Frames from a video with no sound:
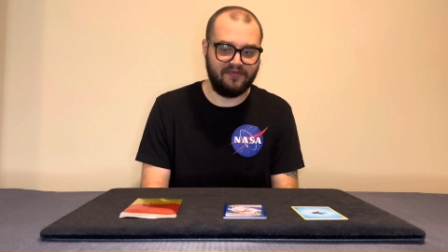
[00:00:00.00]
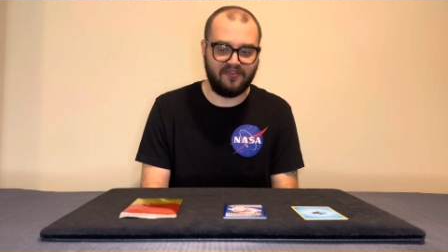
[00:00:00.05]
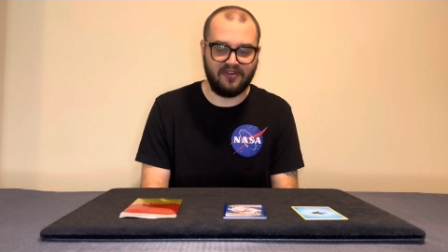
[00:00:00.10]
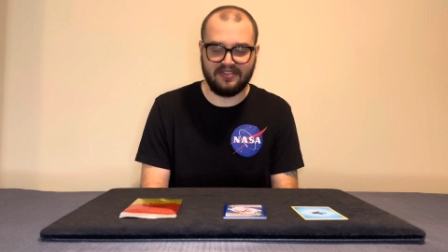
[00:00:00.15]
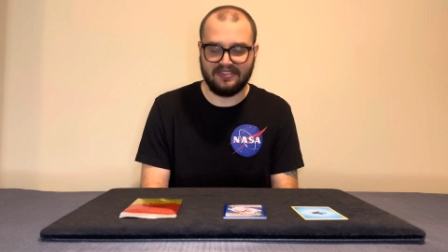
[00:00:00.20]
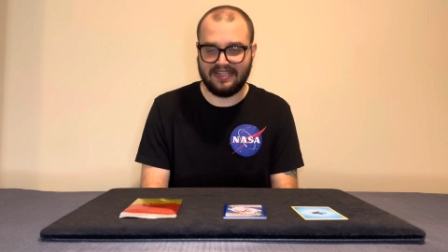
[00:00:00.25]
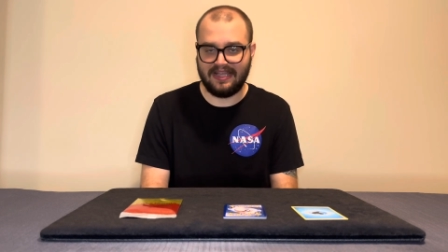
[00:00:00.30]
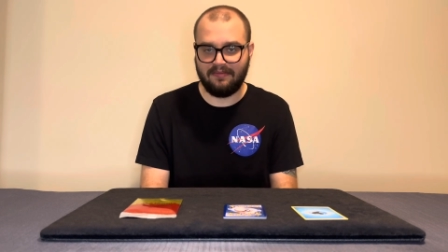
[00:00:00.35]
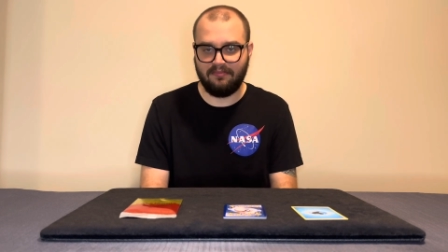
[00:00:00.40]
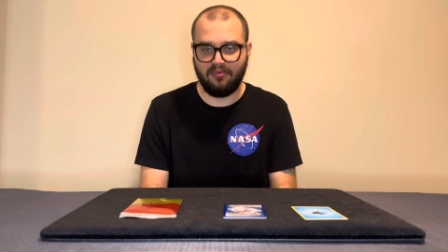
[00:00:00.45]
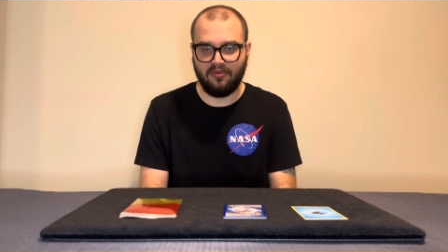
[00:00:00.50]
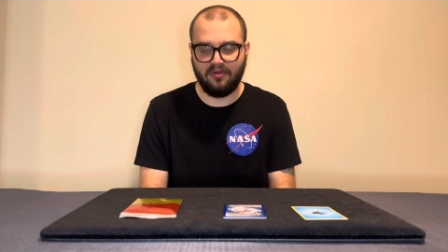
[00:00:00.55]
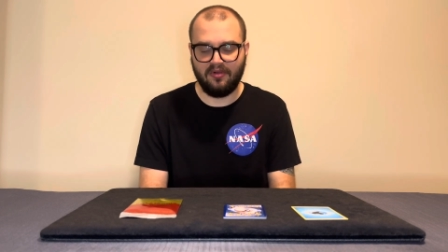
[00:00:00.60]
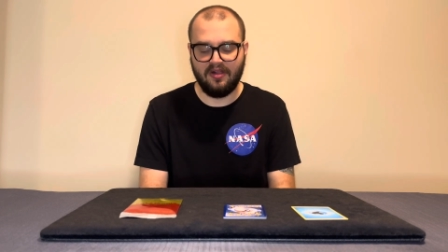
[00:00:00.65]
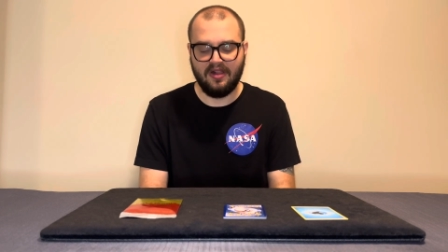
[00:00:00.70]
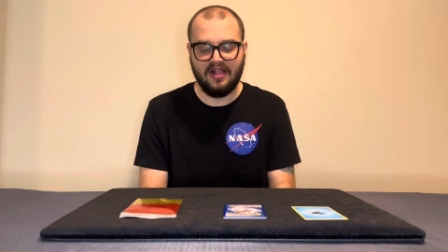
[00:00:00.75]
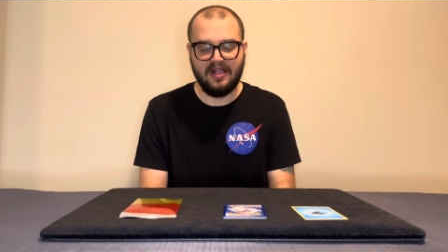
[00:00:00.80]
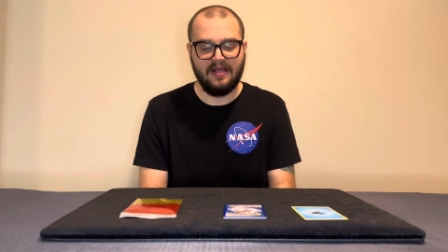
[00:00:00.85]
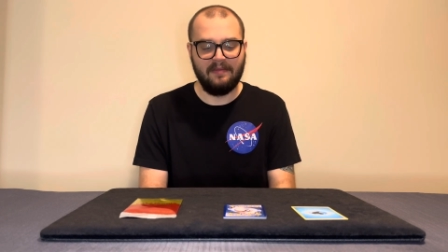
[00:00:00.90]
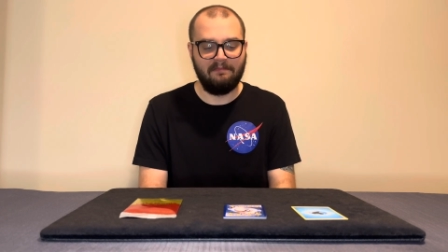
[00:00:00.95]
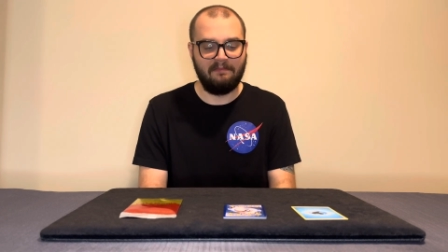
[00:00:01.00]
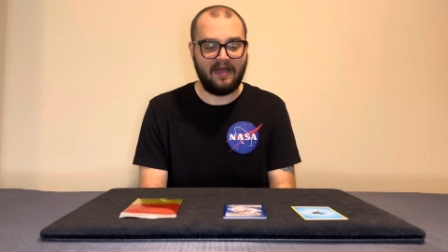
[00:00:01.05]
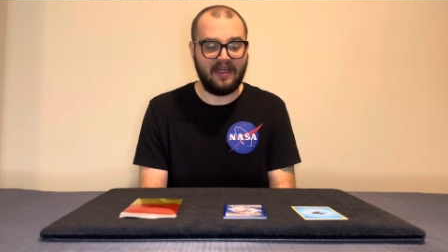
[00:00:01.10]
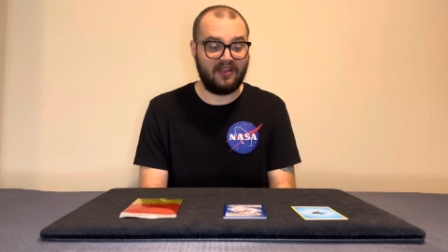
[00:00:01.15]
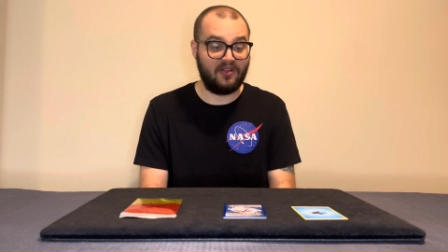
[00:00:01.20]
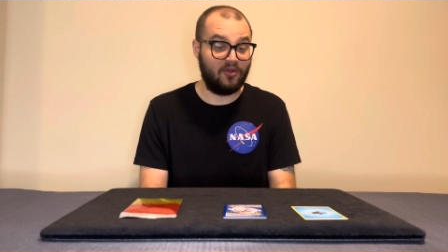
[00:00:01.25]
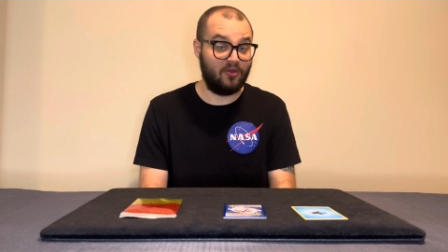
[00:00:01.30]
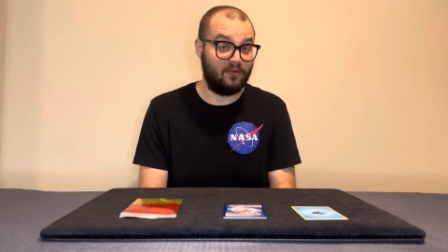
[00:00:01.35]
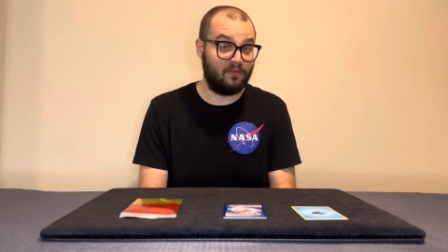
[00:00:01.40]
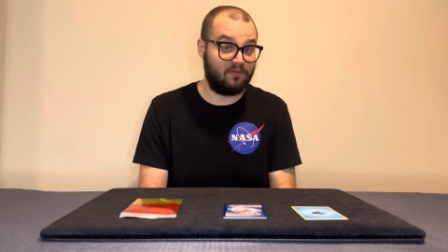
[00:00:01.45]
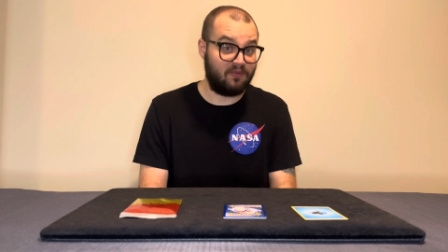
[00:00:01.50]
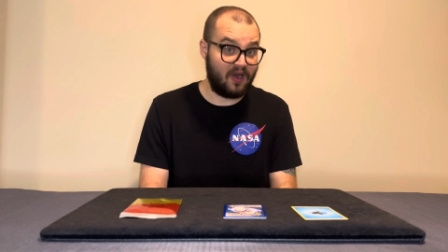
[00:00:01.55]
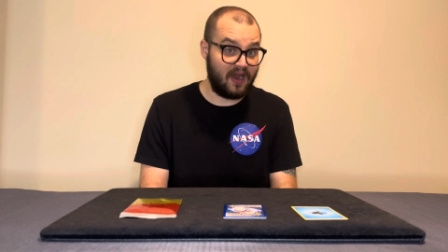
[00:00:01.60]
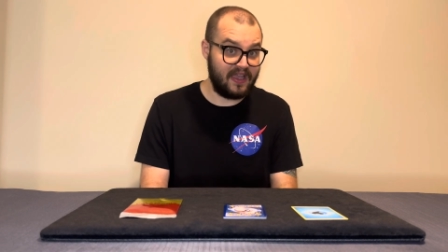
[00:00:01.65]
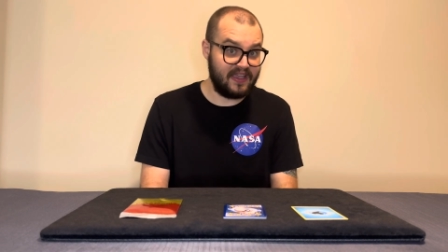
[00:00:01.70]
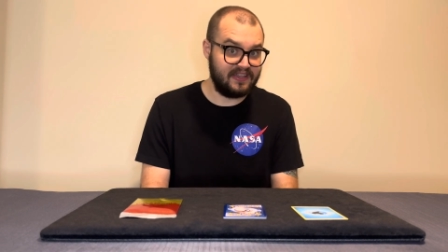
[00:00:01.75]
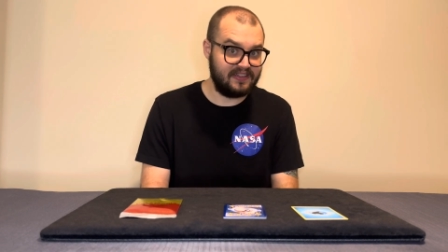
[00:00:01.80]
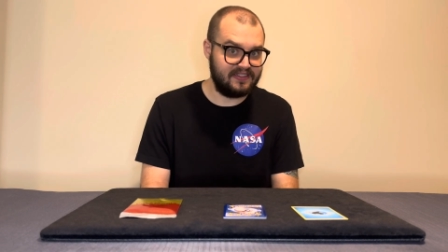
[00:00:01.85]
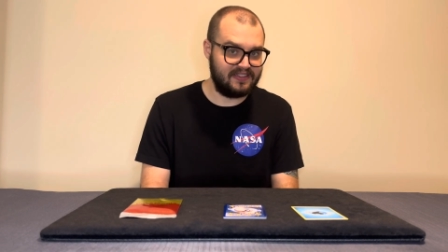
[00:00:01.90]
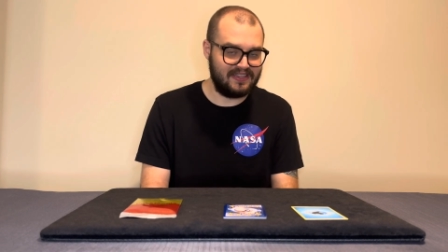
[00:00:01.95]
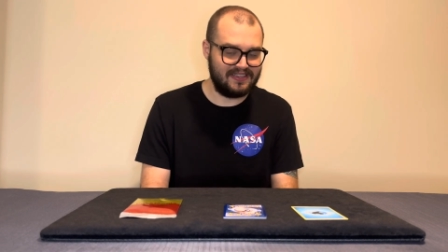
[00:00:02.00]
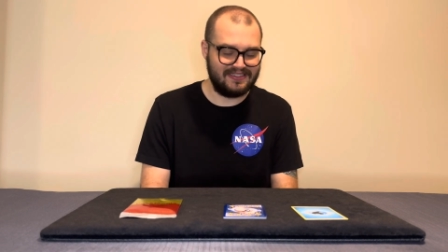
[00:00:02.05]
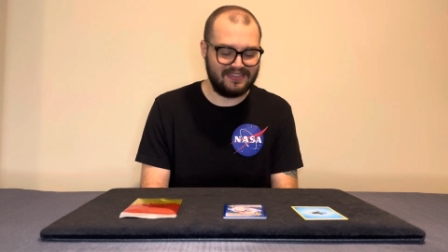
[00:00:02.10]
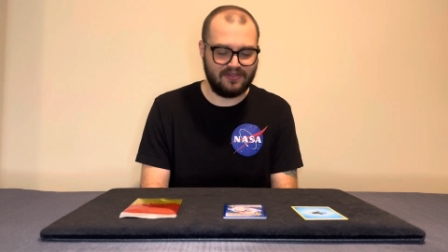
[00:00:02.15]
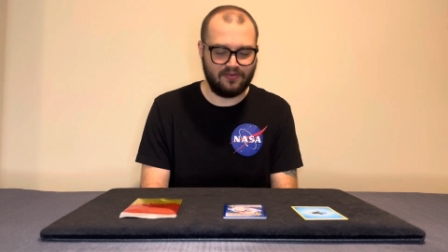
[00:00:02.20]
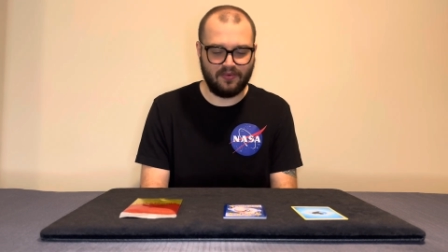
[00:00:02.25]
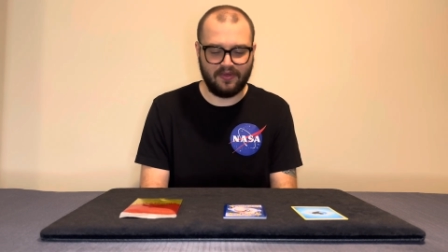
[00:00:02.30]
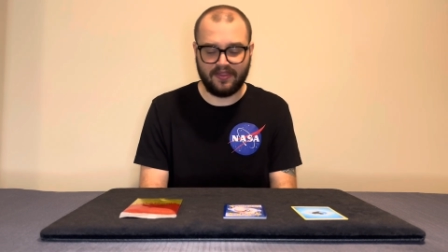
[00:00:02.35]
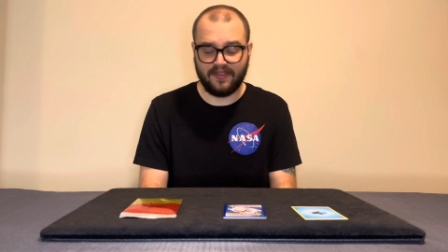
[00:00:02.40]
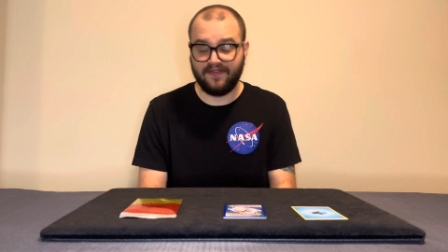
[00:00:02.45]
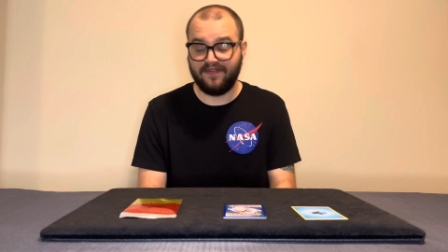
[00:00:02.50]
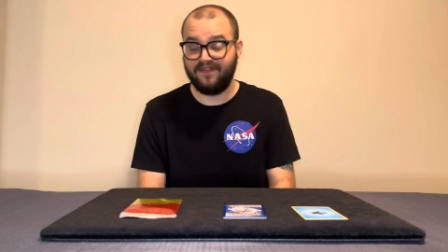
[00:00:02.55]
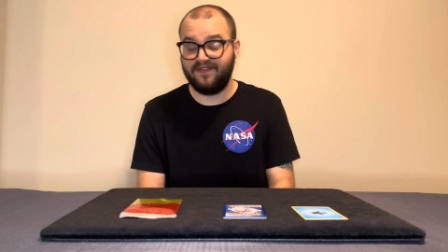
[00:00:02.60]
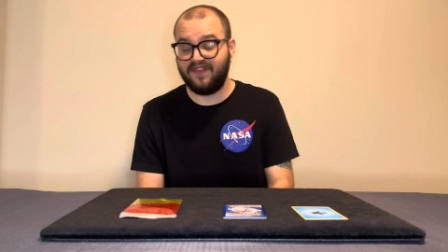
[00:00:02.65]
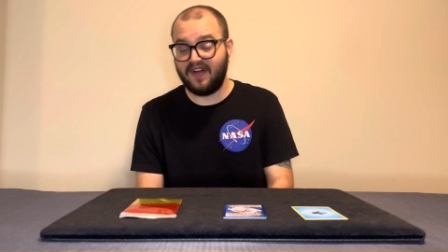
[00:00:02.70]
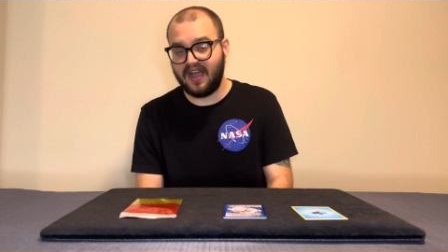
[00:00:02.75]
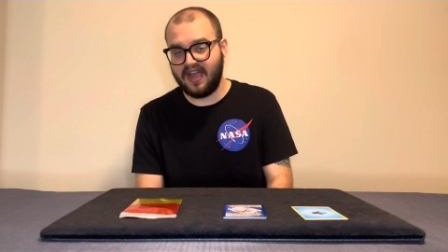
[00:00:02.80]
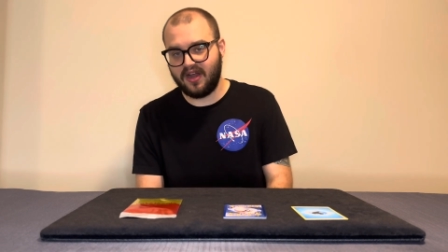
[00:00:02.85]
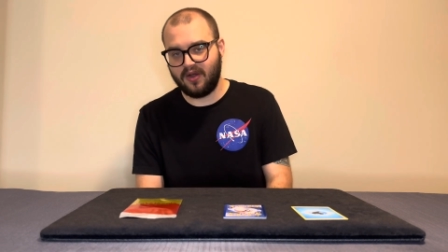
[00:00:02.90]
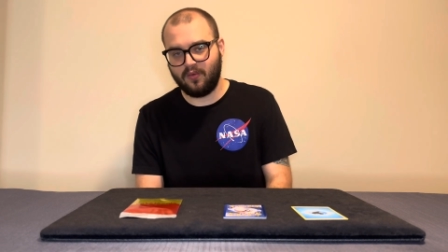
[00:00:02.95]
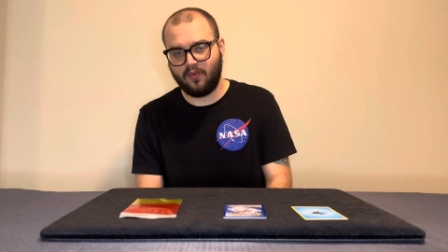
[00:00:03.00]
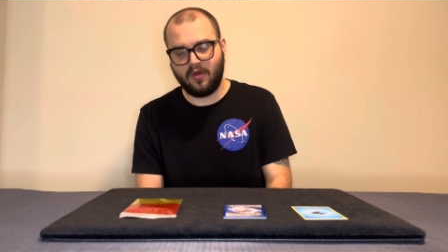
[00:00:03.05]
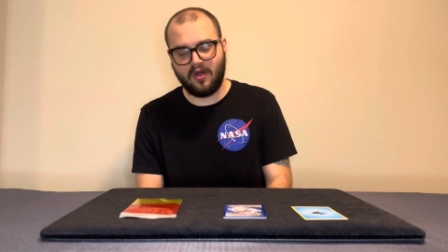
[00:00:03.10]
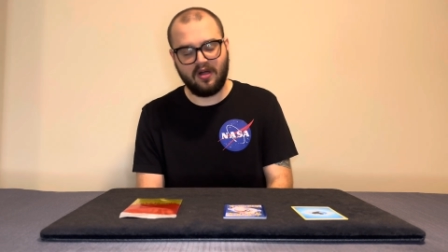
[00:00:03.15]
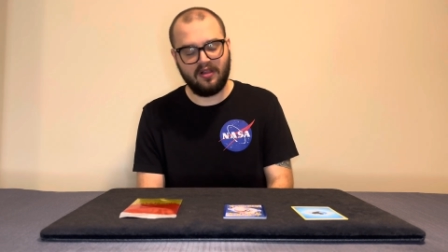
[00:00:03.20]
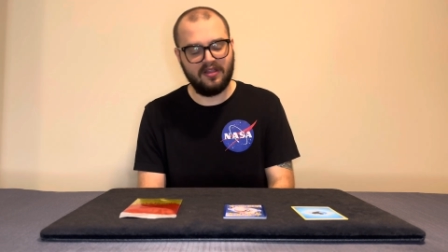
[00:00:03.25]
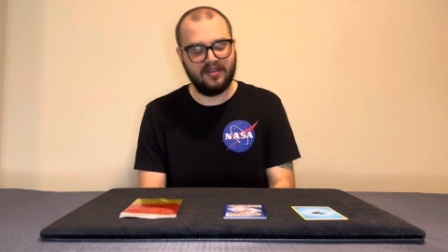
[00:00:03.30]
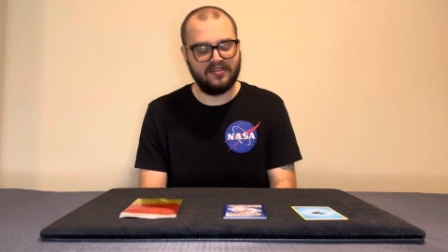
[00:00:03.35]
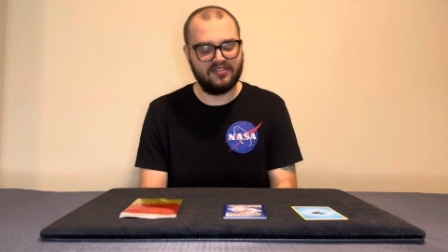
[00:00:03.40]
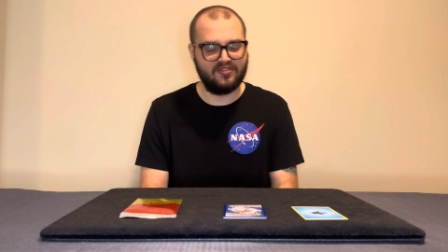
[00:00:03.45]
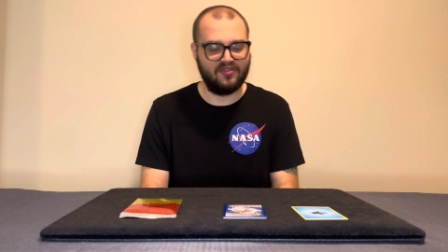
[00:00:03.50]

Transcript: For example, Michael O'Brien does it with a fire wallet,